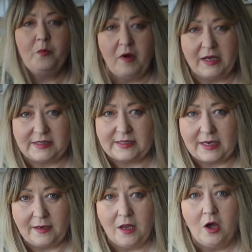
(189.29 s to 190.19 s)
the price
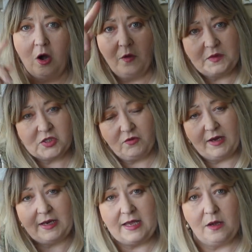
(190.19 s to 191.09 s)
in on the
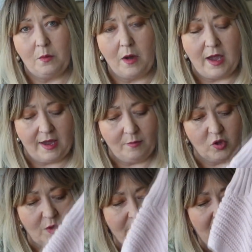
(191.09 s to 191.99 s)
screen here, what, how
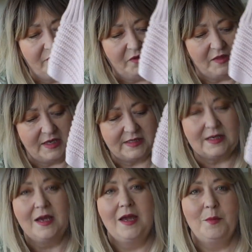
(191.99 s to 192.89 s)
much I paid for this.